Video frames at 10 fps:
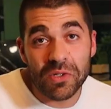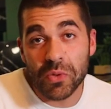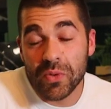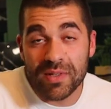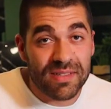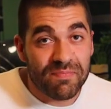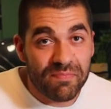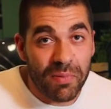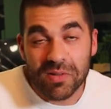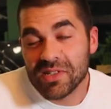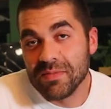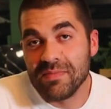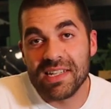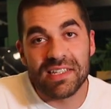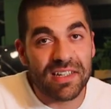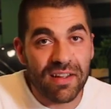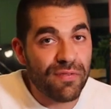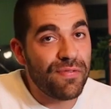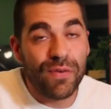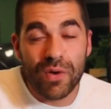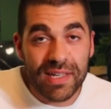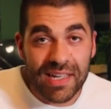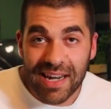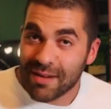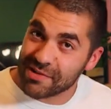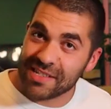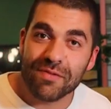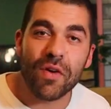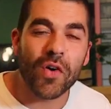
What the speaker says: the tool has blossomed. It's a fully collaborative